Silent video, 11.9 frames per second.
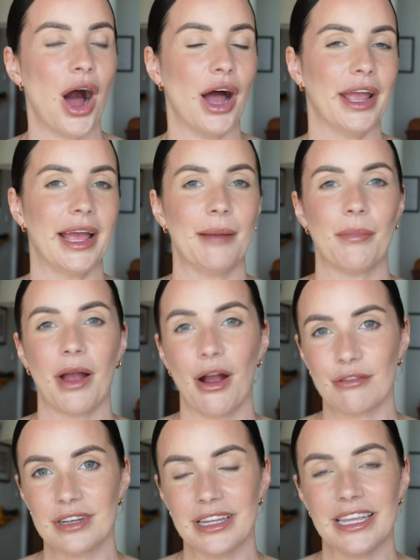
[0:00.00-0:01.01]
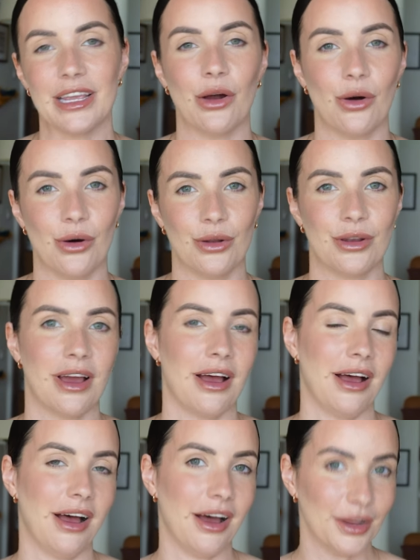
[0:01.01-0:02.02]
I am currently on
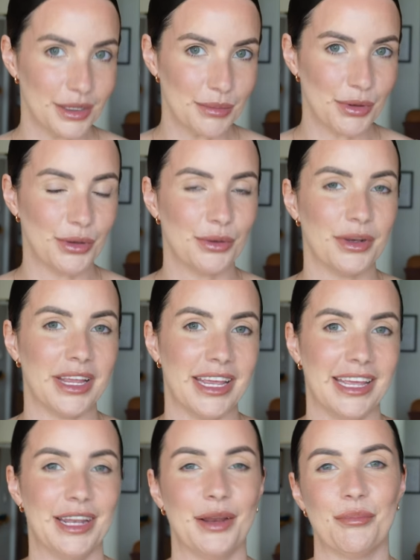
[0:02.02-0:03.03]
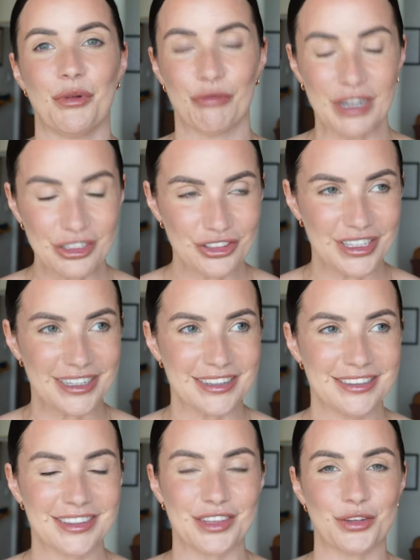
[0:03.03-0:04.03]
honeymoon in Mauritius,